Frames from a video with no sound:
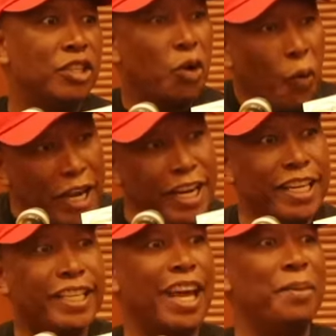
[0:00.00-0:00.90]
So when
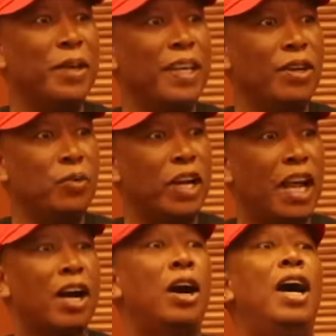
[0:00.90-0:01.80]
he came in, we're
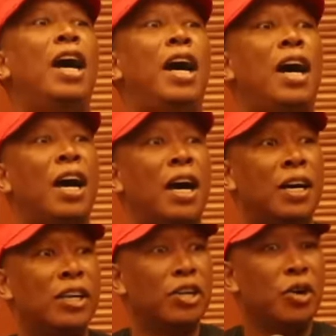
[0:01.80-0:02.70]
like,
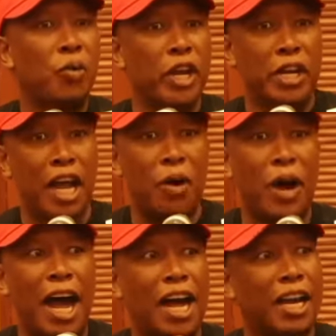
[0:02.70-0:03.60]
ah, we
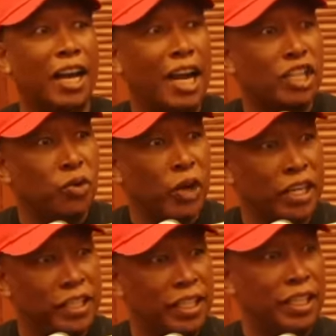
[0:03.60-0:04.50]
now are
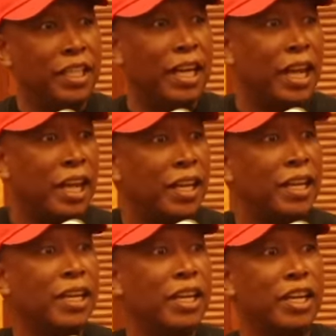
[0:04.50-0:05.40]
graduating the,
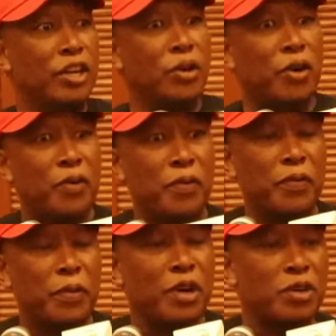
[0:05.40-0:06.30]
you
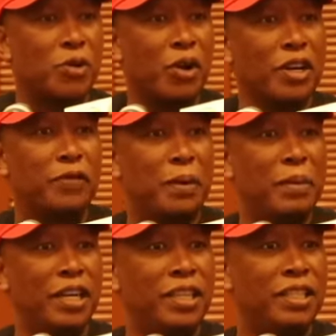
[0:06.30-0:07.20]
know, what do you call it,
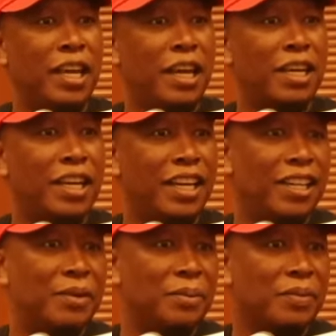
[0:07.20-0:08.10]
family di
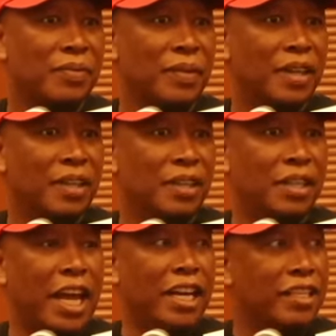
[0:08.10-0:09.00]
uh,
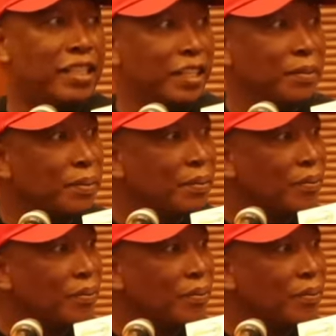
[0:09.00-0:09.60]
dynasty.